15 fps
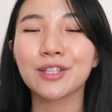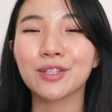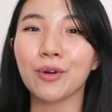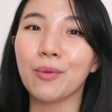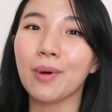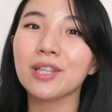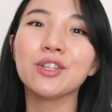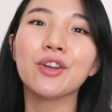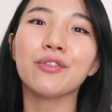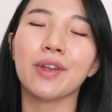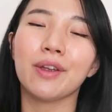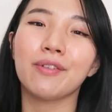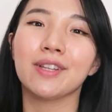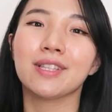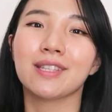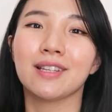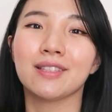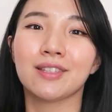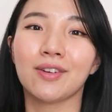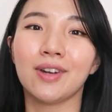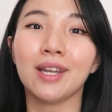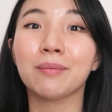So what's your favorite
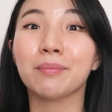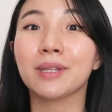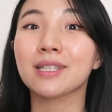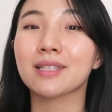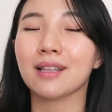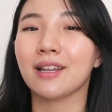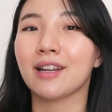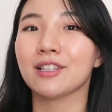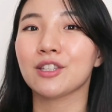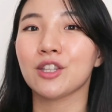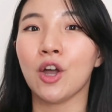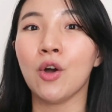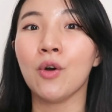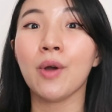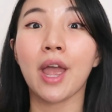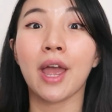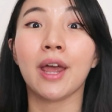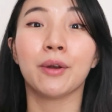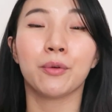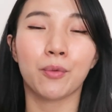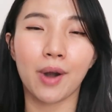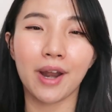sunscreen? Please let us know
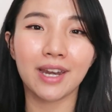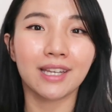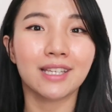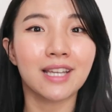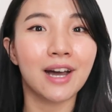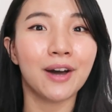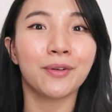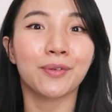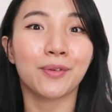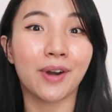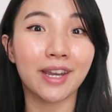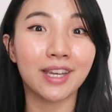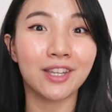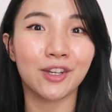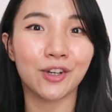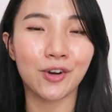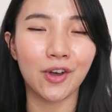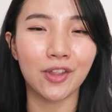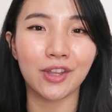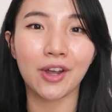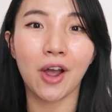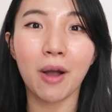and write it down right here
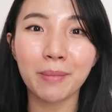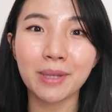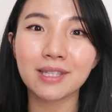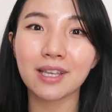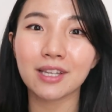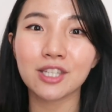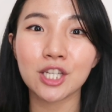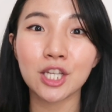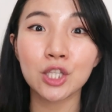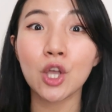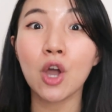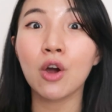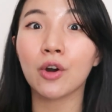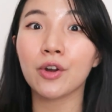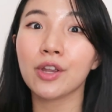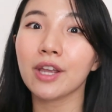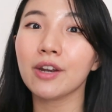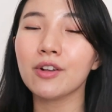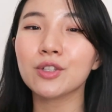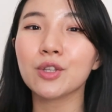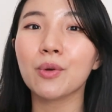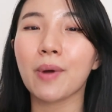on the comment section, or you
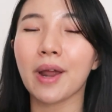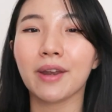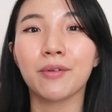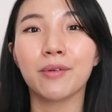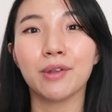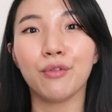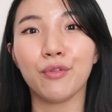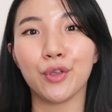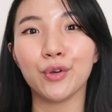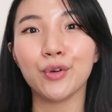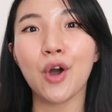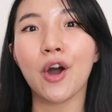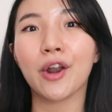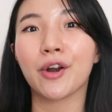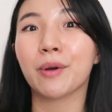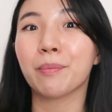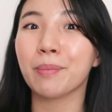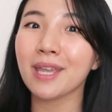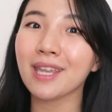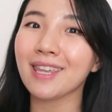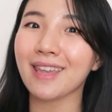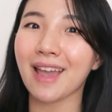can also write a review on our
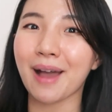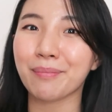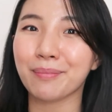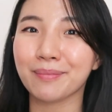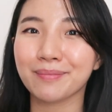Piki app.